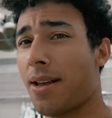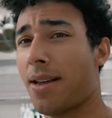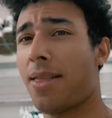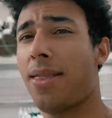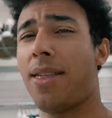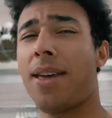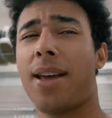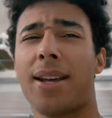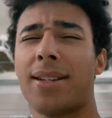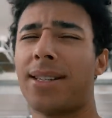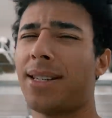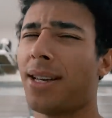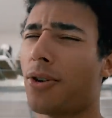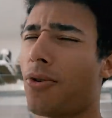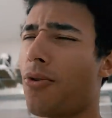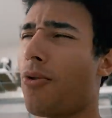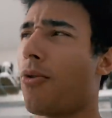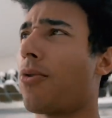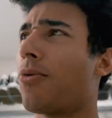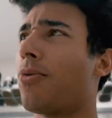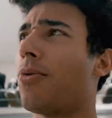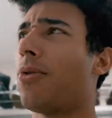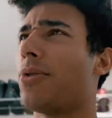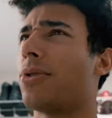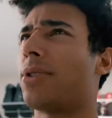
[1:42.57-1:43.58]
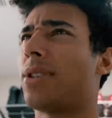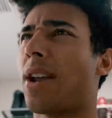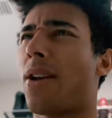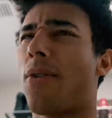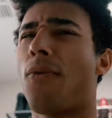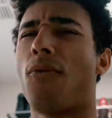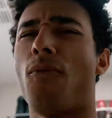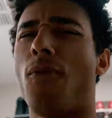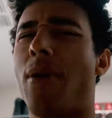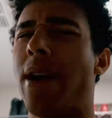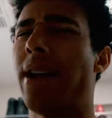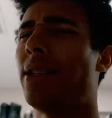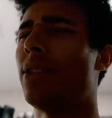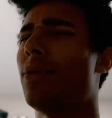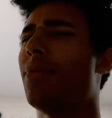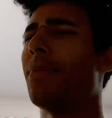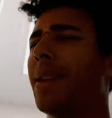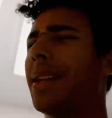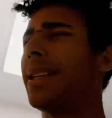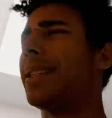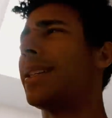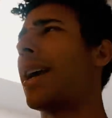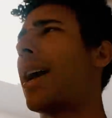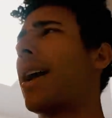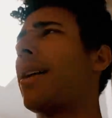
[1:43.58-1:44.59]
I think I said cornrows like way too
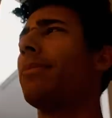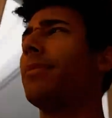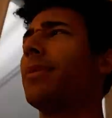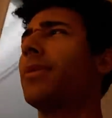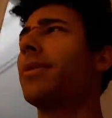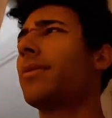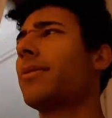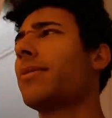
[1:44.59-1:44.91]
many times.